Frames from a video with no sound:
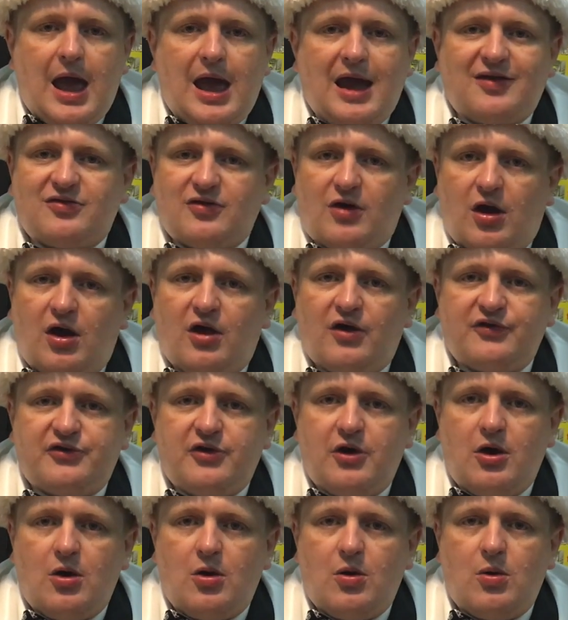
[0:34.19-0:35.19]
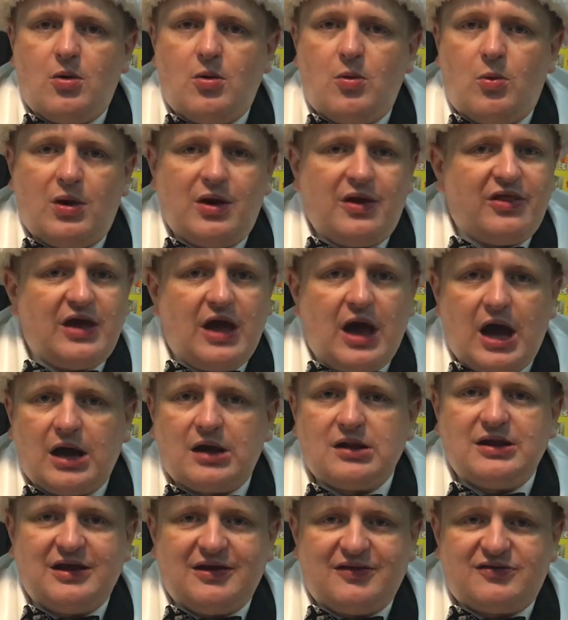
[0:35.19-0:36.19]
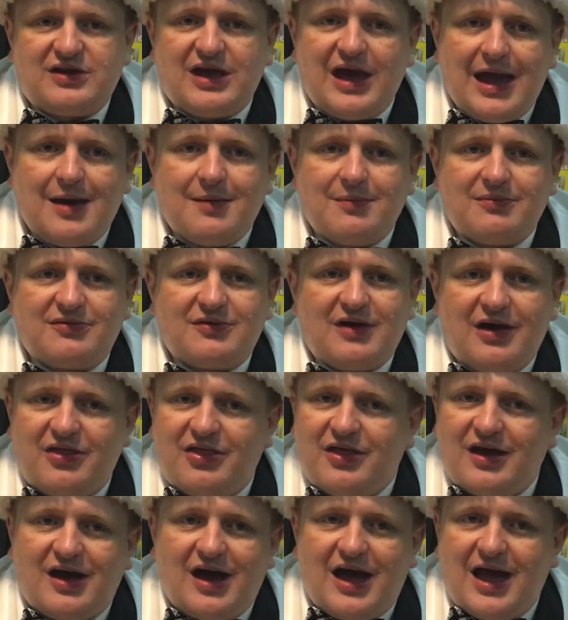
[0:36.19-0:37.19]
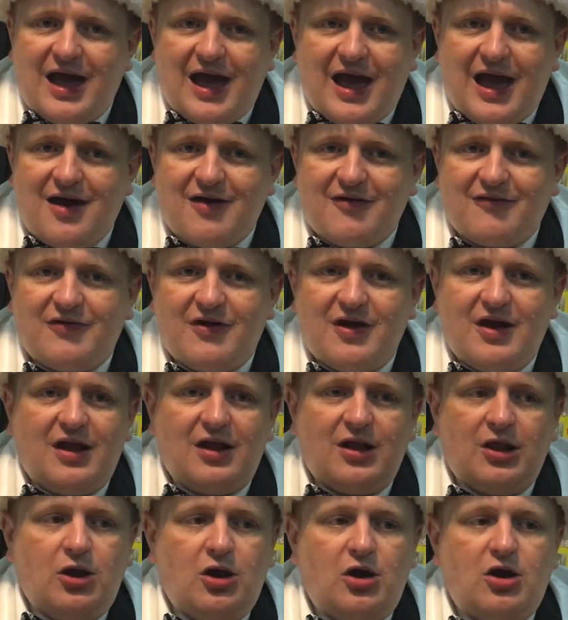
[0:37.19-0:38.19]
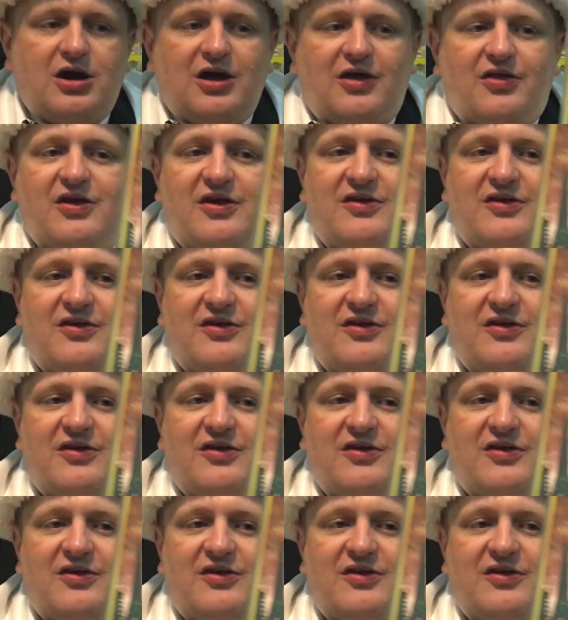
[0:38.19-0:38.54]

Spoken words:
It's also one of the ugliest games I think I have. Look at